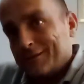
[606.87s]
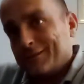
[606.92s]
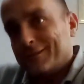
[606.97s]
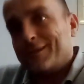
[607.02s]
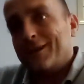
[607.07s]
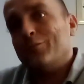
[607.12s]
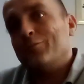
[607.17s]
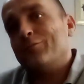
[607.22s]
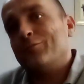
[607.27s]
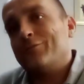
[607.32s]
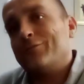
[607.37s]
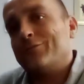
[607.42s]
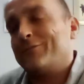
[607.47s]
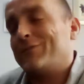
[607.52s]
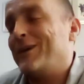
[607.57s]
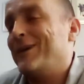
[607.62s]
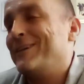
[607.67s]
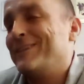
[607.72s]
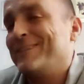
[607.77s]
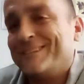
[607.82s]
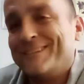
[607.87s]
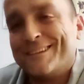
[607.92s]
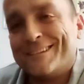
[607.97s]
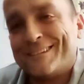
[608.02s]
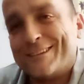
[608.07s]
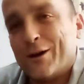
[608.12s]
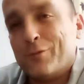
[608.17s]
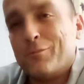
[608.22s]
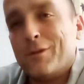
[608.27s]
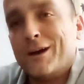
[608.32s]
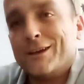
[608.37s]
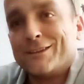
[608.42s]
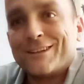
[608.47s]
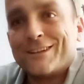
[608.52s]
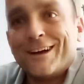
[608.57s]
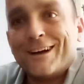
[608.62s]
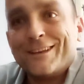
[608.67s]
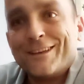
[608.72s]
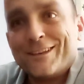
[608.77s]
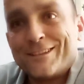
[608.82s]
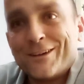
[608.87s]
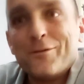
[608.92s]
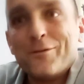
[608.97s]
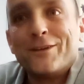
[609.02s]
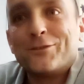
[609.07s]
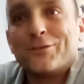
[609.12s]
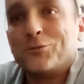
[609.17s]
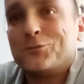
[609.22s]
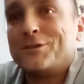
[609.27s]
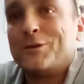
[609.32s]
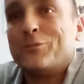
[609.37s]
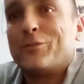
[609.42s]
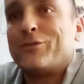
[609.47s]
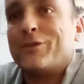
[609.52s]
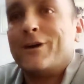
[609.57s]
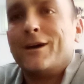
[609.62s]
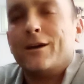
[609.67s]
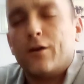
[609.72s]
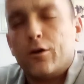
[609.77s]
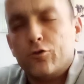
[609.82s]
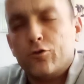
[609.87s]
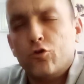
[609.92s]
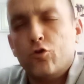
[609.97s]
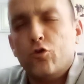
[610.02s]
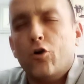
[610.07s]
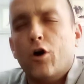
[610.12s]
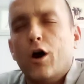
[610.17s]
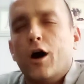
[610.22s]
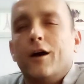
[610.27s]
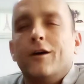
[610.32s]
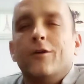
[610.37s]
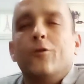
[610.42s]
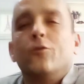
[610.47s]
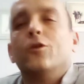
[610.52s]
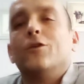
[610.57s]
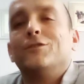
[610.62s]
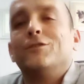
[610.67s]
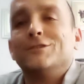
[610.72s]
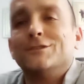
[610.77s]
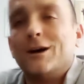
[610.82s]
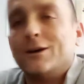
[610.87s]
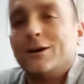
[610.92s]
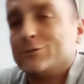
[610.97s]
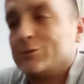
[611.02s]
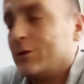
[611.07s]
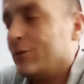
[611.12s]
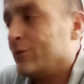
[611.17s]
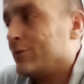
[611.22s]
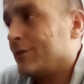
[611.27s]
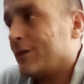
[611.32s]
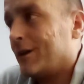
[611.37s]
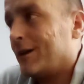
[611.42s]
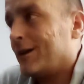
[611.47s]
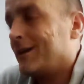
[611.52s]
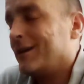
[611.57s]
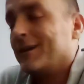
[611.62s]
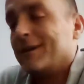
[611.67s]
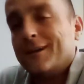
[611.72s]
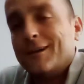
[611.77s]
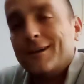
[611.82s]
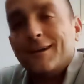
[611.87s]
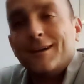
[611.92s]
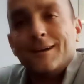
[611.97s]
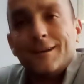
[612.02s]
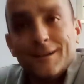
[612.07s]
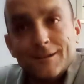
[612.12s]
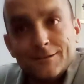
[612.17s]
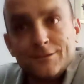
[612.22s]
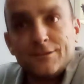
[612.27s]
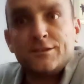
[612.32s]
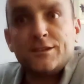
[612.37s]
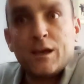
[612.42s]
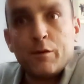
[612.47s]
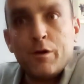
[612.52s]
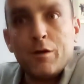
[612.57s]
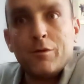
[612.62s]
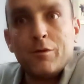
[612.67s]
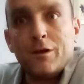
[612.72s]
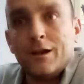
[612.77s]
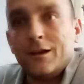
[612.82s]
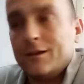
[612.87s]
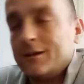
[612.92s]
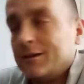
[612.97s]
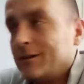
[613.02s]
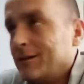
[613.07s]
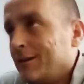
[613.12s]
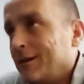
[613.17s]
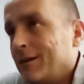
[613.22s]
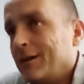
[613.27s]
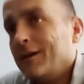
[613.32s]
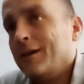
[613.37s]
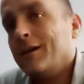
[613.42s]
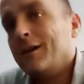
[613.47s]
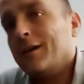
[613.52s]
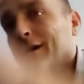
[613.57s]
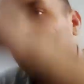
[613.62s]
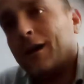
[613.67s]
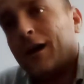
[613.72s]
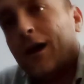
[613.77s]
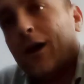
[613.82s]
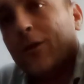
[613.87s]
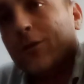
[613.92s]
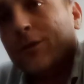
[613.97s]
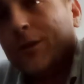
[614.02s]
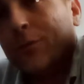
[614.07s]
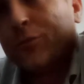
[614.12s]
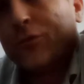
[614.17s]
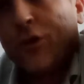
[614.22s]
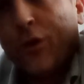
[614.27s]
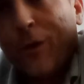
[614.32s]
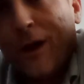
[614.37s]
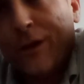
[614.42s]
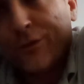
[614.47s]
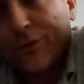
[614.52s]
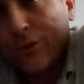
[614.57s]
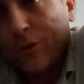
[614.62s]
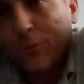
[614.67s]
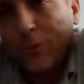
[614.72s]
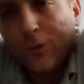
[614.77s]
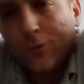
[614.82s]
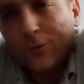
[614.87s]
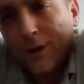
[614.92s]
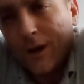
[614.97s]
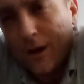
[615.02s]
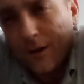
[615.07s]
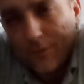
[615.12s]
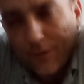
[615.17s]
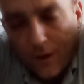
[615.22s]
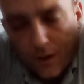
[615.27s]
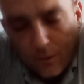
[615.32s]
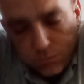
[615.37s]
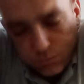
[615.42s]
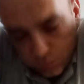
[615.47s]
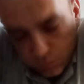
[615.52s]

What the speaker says: Like, your cellmate's all sympathetic. Like, you alright? All off his nut as well. Like, just give me a minute. I hold him 2 hands on the wall now. I was like,